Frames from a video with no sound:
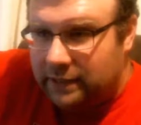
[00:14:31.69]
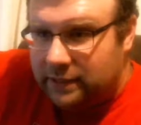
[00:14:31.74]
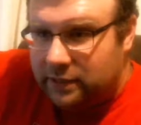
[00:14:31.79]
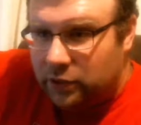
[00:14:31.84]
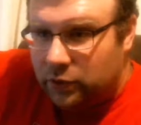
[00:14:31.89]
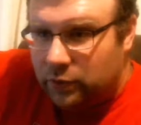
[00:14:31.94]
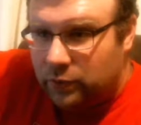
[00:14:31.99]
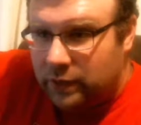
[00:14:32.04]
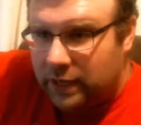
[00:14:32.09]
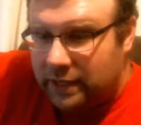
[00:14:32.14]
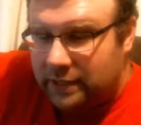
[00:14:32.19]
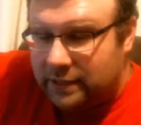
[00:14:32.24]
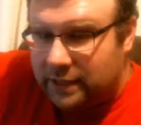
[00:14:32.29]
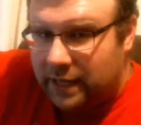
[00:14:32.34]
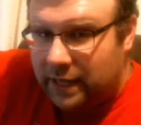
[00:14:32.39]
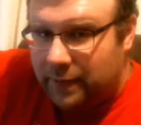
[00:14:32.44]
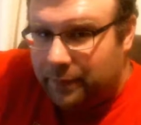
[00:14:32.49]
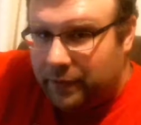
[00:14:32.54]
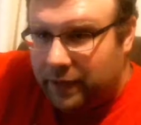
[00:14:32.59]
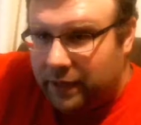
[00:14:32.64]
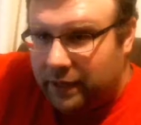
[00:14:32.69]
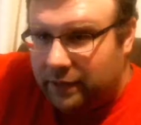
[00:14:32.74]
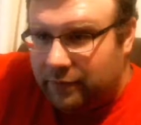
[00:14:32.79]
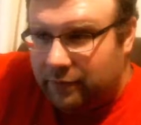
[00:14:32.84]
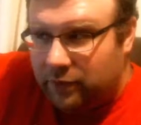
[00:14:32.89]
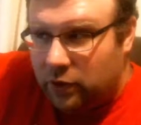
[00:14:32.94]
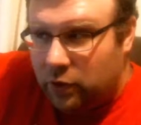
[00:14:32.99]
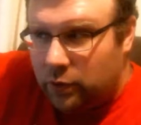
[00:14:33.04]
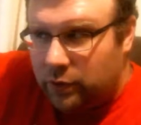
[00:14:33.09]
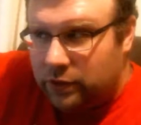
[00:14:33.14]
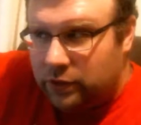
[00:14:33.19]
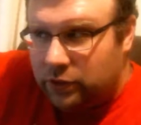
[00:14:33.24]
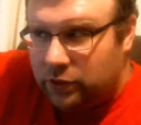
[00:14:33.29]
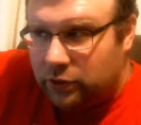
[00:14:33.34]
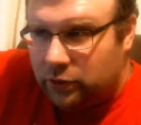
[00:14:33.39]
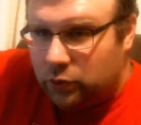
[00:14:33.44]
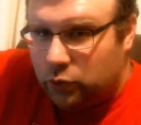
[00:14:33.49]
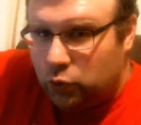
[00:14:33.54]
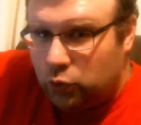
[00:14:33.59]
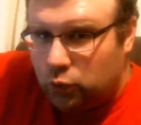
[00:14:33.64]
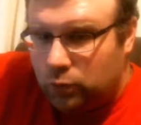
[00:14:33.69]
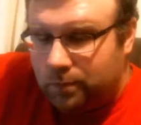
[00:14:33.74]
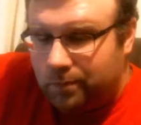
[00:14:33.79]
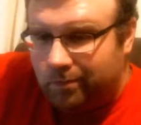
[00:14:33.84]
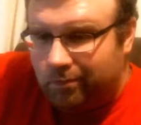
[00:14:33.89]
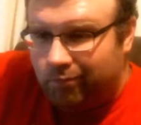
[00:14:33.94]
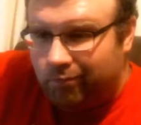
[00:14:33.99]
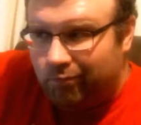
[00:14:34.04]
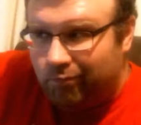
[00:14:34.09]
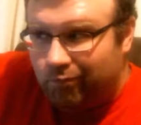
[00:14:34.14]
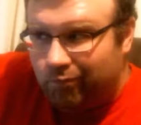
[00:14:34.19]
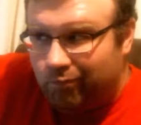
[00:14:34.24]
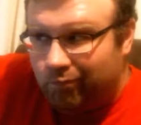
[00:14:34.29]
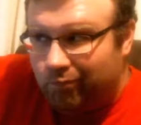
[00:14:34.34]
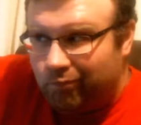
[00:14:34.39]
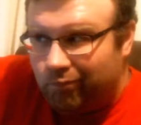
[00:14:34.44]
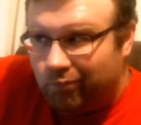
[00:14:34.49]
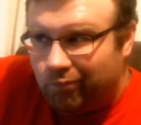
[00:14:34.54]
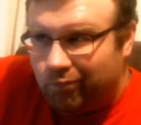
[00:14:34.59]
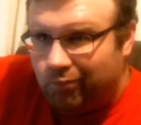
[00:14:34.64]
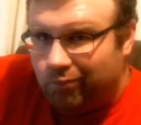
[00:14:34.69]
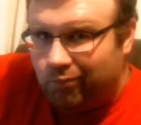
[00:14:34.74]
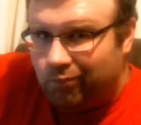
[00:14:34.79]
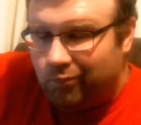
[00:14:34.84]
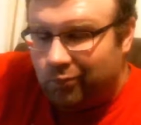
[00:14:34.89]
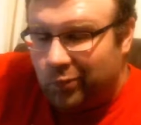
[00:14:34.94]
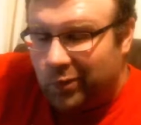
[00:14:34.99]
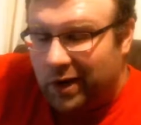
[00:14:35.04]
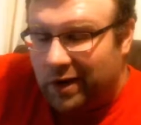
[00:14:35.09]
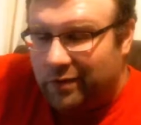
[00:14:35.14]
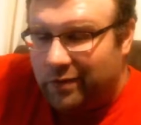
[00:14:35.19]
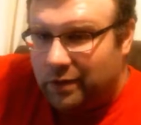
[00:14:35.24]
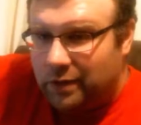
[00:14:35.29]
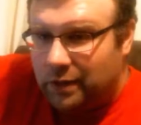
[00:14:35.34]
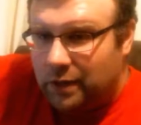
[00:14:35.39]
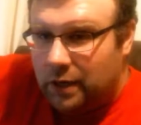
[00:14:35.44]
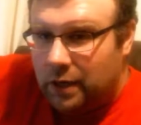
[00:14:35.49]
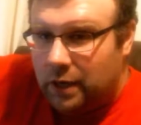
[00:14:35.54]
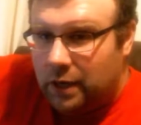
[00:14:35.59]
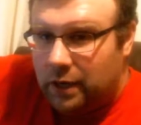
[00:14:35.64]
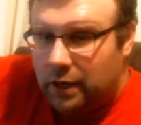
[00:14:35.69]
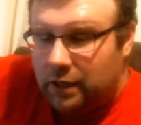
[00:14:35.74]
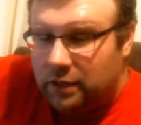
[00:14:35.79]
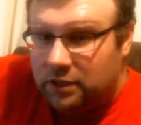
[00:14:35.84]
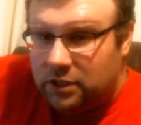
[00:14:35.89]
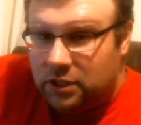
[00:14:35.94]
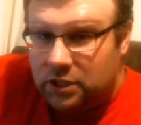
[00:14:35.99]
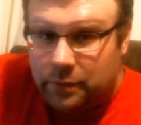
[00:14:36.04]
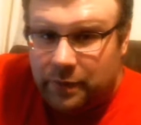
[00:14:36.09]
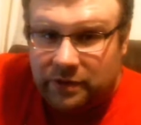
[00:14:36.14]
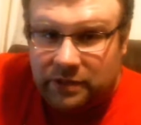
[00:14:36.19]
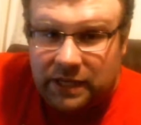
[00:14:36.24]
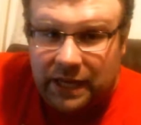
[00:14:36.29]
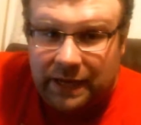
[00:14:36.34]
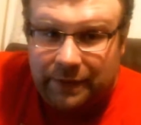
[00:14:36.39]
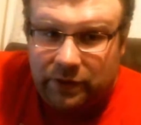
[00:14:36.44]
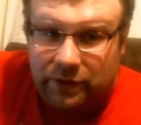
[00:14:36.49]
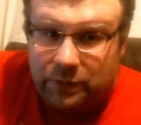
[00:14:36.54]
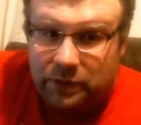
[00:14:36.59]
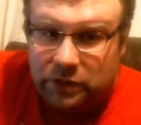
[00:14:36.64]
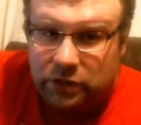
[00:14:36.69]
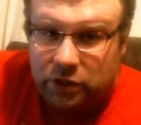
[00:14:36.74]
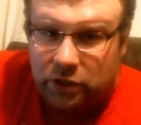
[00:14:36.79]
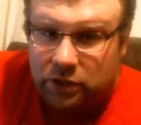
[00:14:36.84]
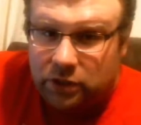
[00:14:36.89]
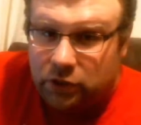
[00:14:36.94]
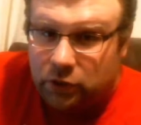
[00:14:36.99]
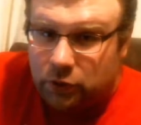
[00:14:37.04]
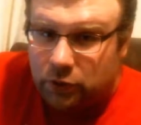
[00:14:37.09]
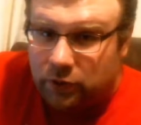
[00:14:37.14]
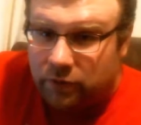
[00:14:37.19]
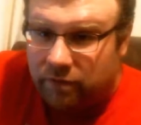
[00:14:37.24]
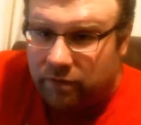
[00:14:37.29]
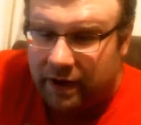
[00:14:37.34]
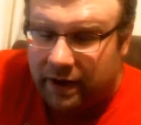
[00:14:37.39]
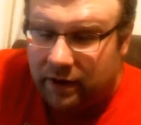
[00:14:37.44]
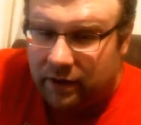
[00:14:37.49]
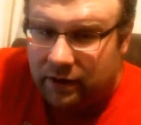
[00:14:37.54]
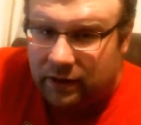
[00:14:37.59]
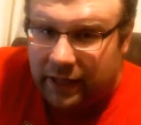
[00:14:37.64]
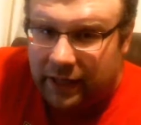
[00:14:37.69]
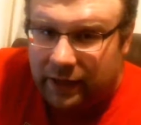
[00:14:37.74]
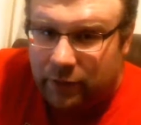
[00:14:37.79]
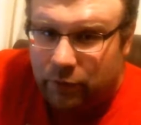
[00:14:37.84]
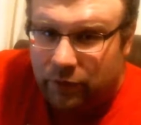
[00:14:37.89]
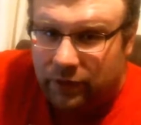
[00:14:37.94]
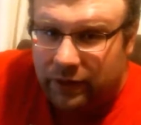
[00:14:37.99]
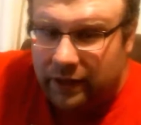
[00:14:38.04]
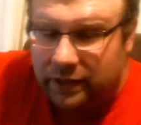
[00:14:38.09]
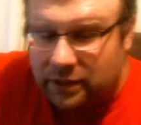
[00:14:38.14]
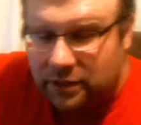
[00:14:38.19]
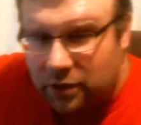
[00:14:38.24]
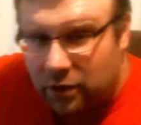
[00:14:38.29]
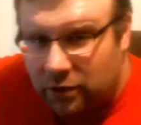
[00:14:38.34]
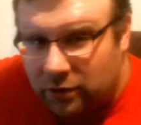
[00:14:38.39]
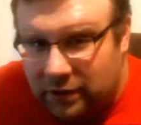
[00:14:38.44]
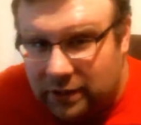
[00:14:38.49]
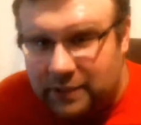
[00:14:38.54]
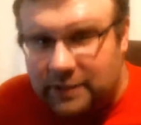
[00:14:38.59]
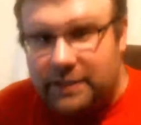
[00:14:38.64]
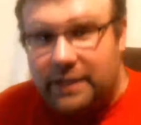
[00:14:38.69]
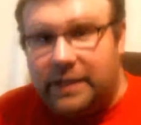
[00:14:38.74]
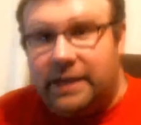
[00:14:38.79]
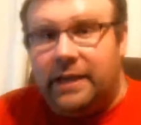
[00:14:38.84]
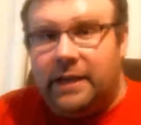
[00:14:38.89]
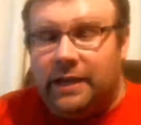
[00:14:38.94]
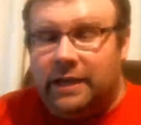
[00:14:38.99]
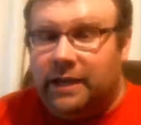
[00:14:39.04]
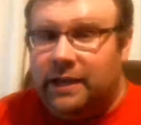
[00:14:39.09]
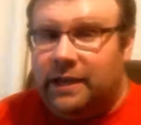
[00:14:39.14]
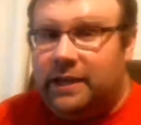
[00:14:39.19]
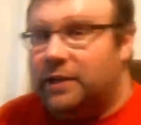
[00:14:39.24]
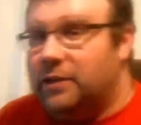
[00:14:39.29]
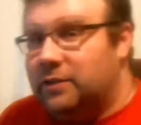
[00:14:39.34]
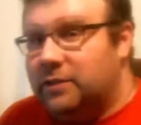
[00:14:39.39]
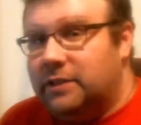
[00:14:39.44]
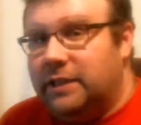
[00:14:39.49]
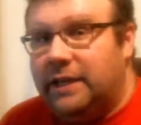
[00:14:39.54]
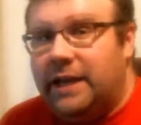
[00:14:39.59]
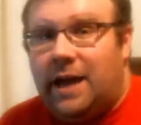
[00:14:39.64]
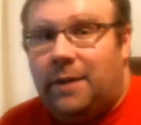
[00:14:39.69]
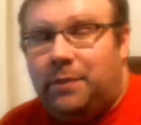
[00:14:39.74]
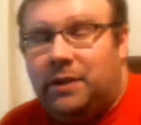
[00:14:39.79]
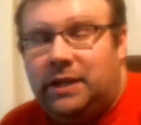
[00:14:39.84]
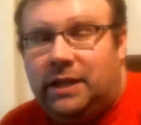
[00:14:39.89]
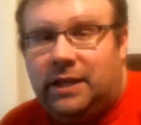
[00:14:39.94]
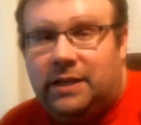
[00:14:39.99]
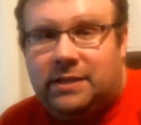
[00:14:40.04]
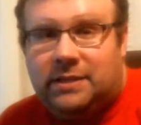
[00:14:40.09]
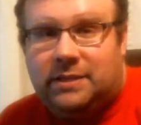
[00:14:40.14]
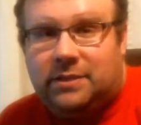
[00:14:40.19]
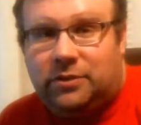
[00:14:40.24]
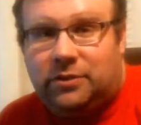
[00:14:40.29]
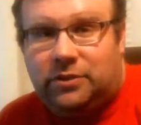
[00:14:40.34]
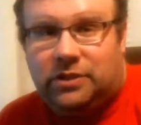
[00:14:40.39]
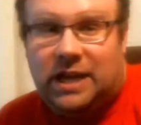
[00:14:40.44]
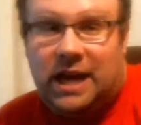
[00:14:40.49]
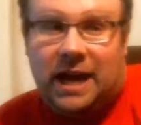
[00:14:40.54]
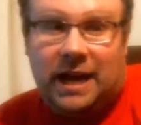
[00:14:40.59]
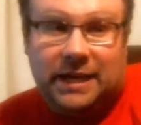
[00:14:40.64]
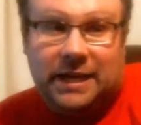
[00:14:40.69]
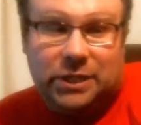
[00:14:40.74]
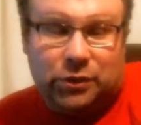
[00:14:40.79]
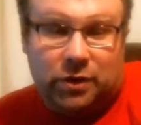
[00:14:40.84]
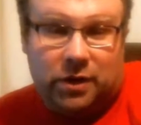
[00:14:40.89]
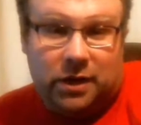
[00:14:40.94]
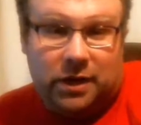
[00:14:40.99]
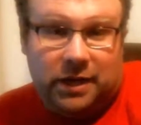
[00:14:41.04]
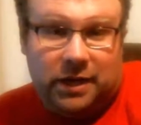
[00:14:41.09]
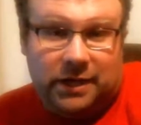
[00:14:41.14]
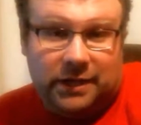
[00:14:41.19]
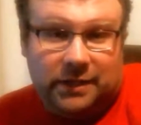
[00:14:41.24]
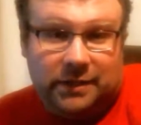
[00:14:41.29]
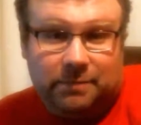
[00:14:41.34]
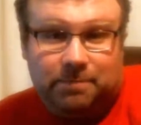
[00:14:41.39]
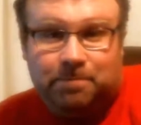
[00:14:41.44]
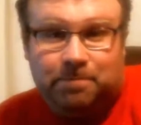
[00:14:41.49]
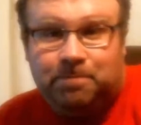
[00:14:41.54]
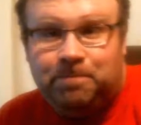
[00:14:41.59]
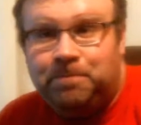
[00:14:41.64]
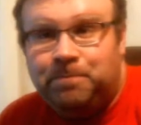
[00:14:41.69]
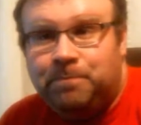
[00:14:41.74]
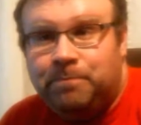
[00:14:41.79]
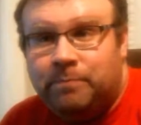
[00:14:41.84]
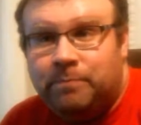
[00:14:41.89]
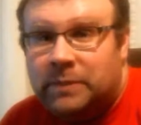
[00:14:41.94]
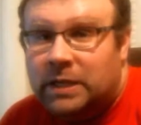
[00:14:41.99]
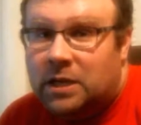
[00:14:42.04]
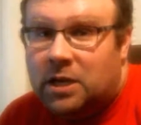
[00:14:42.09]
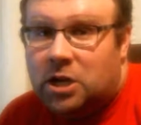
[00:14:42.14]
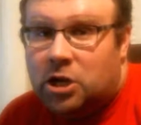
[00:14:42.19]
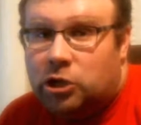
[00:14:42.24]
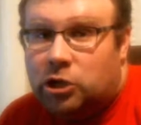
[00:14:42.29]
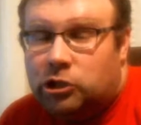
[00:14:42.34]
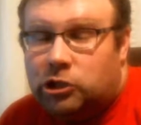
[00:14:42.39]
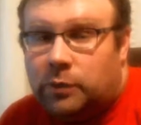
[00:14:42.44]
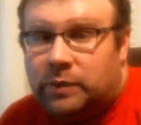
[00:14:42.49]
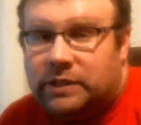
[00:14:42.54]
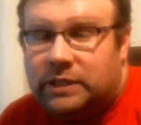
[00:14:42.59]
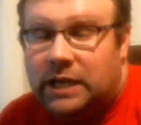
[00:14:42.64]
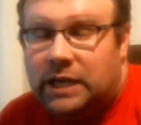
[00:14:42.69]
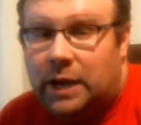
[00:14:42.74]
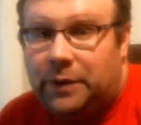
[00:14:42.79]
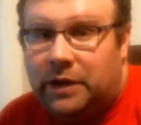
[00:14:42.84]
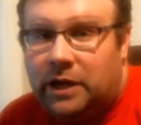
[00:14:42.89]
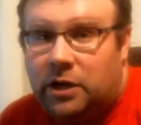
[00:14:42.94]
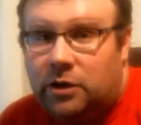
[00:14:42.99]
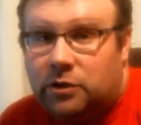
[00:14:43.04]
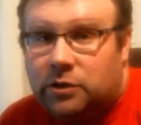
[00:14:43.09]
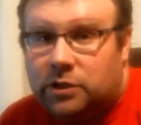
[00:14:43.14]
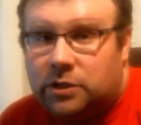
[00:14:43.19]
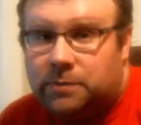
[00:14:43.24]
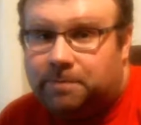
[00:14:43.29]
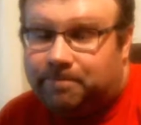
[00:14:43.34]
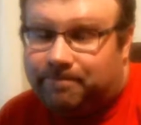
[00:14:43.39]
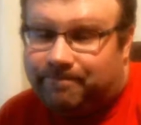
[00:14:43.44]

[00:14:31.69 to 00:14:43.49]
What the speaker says: So next time they can go and do whatever. It's just about time for them to start to do the final leg where they assault the city, kill the aboleths, or die trying. So we'll see how it goes.